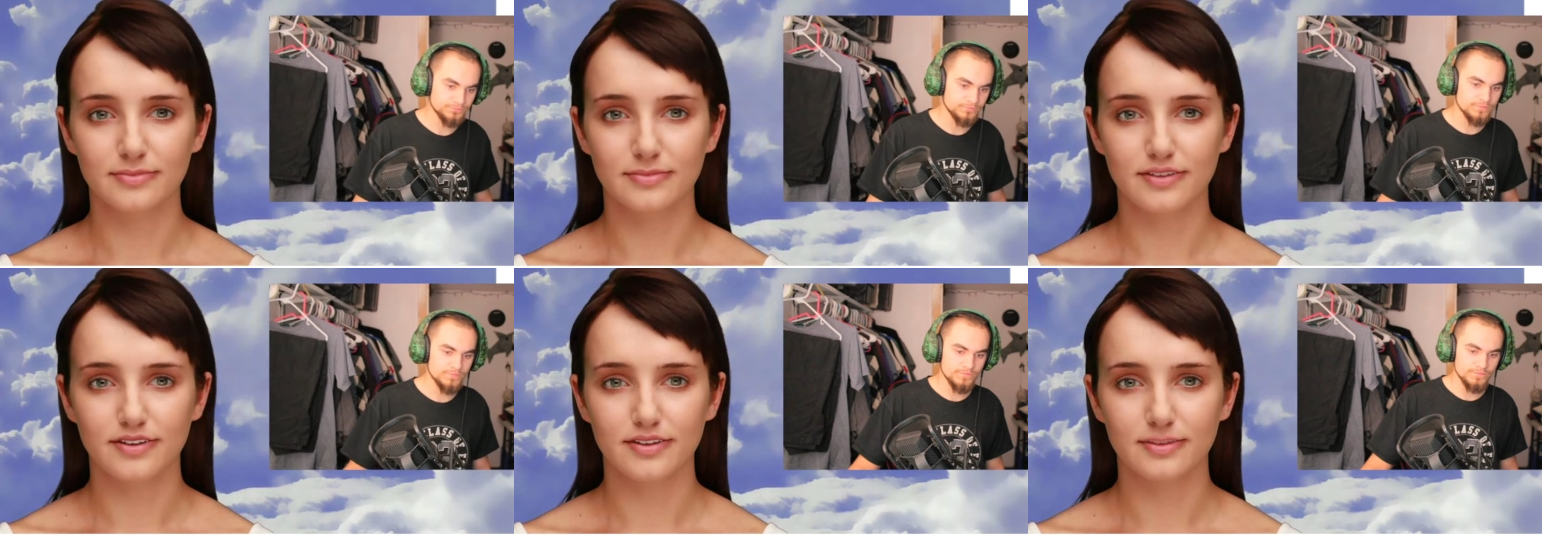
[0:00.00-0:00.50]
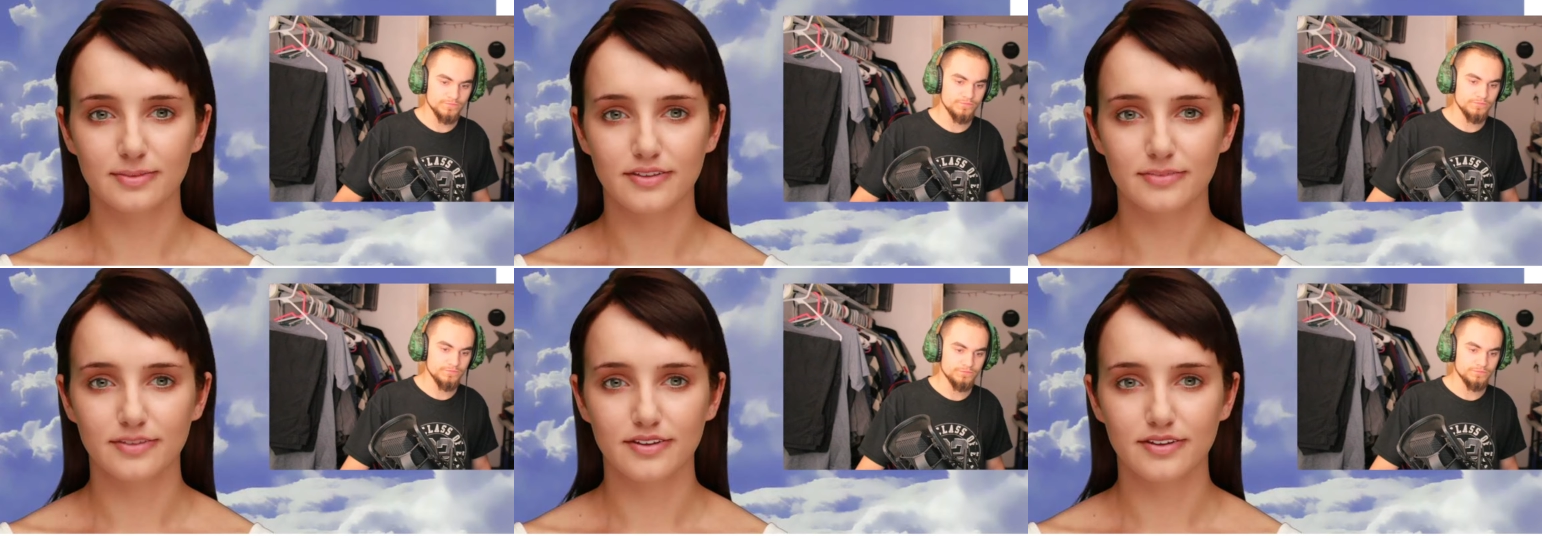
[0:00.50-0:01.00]
Speaker 1: Please
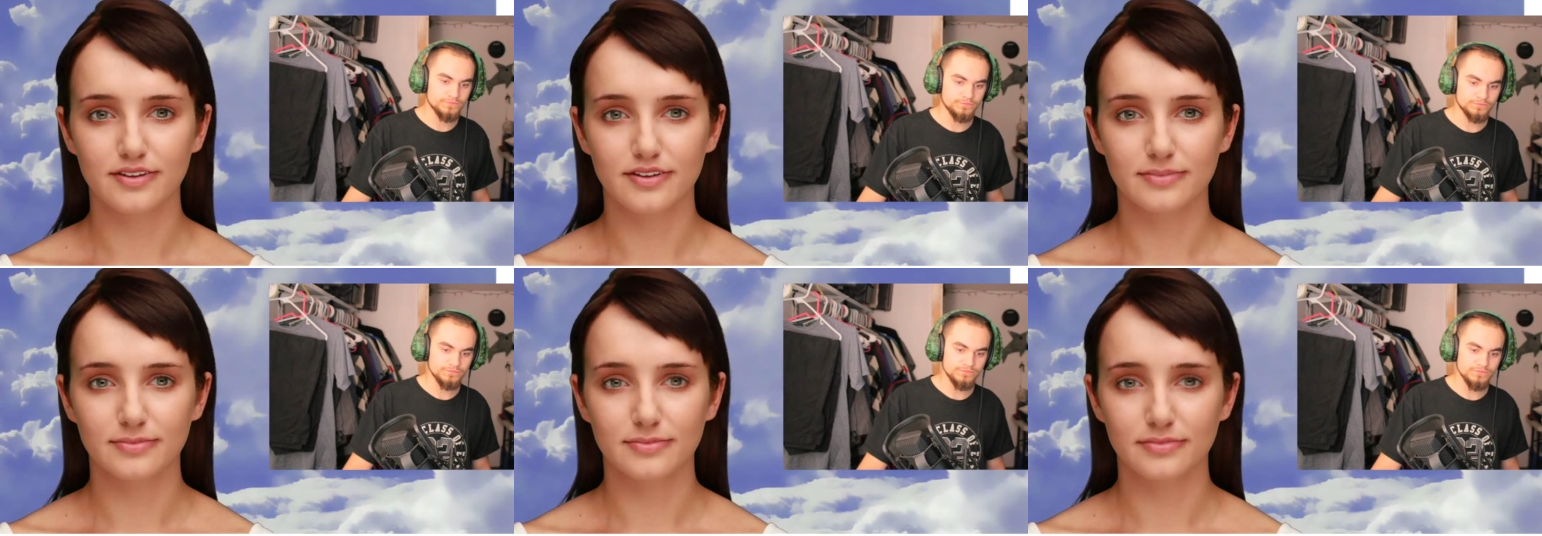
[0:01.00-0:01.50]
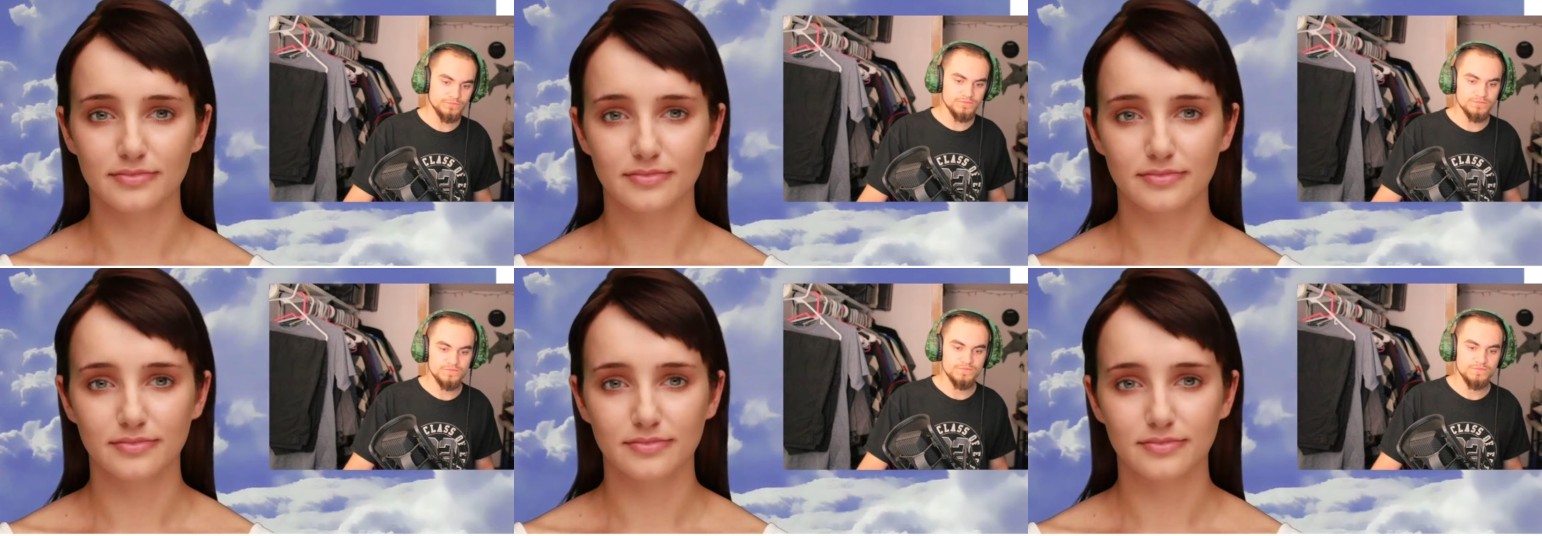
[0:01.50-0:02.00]
tell me.
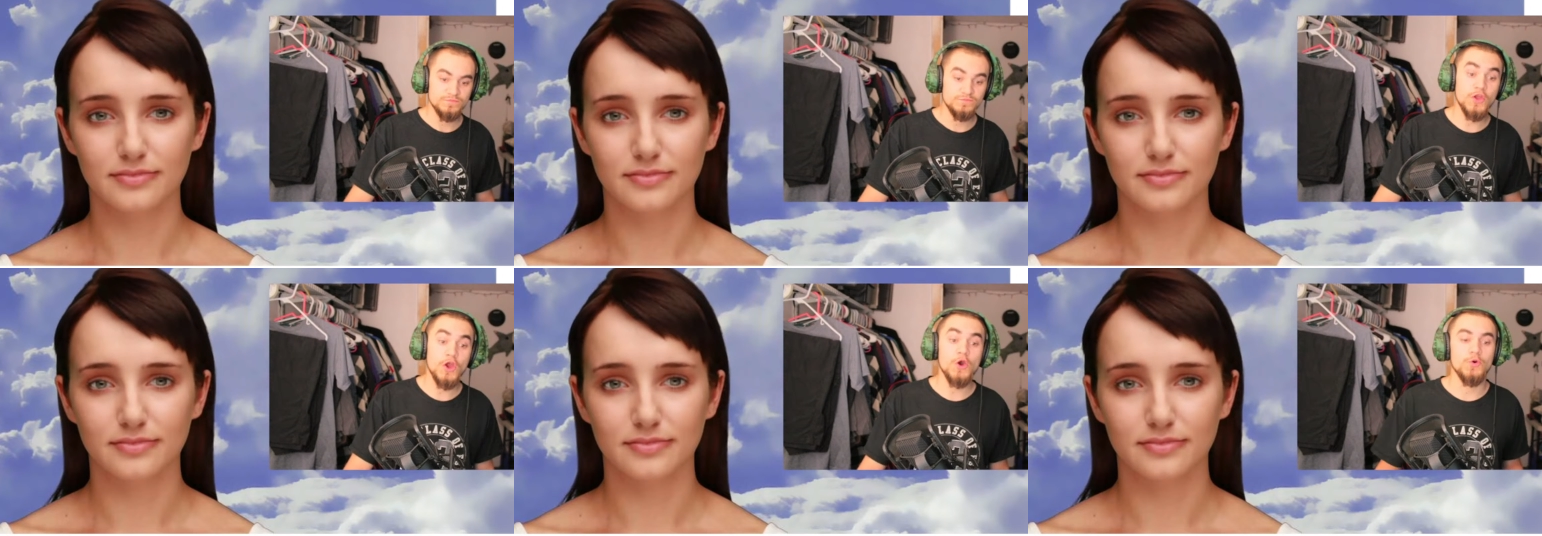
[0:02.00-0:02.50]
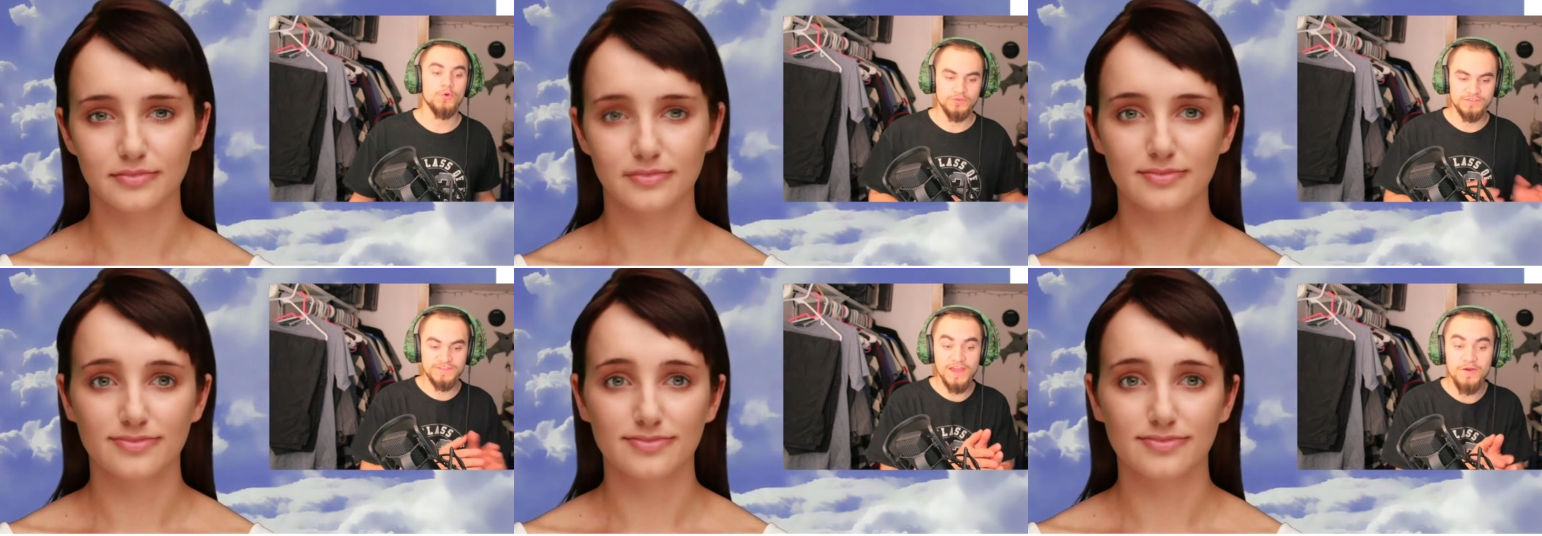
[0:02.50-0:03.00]
Speaker 2: No.
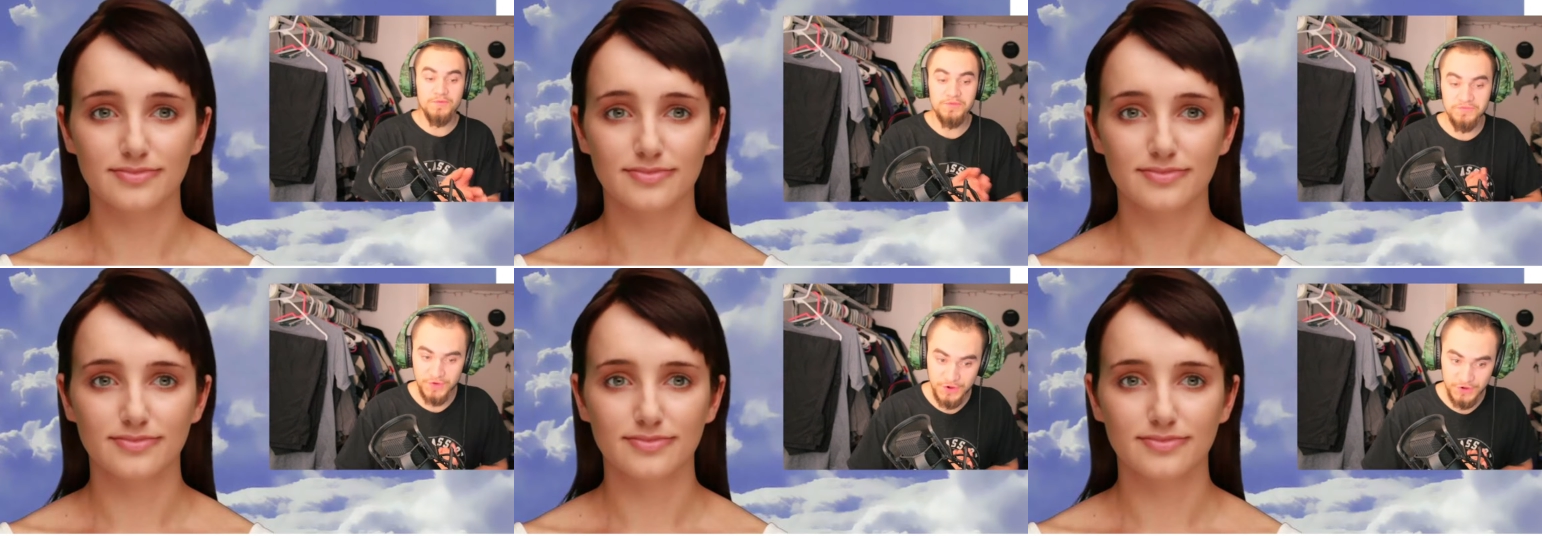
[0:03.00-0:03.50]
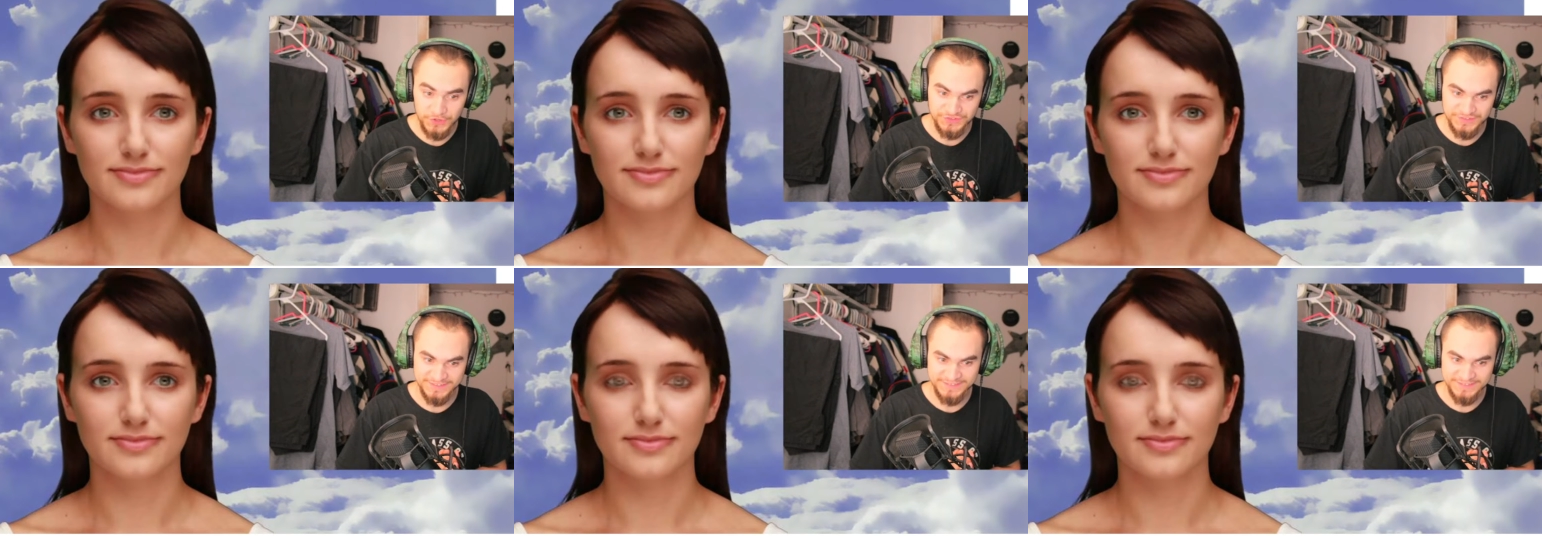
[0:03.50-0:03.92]
Tell me first.